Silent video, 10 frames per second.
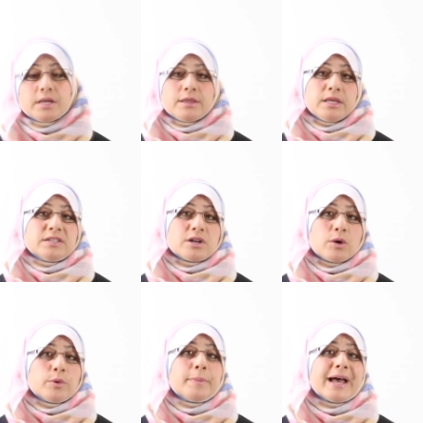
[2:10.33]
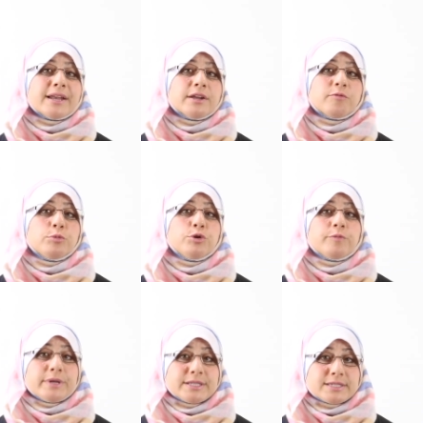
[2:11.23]
These are repetitive
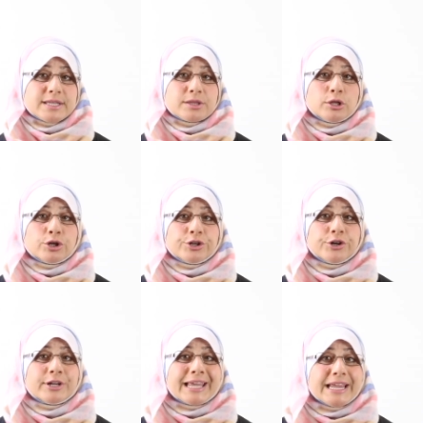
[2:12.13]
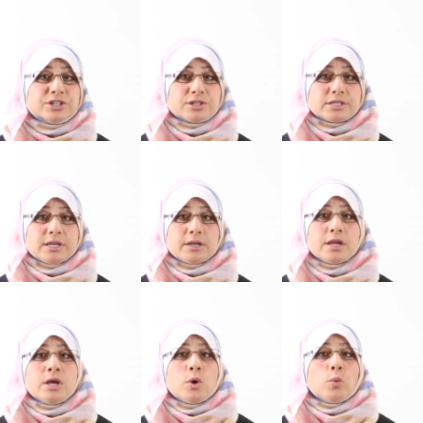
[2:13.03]
movements that the learner engages in,
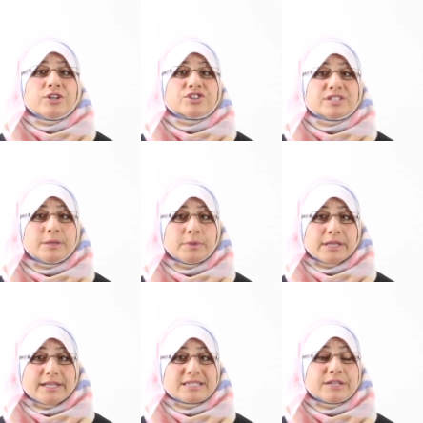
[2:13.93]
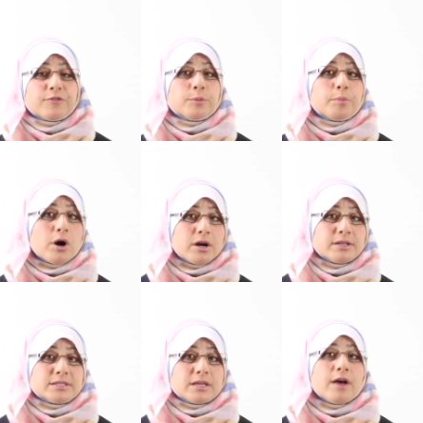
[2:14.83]
which stimulates different
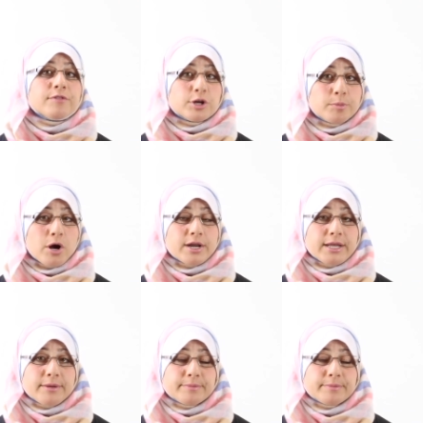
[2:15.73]
parts of their body.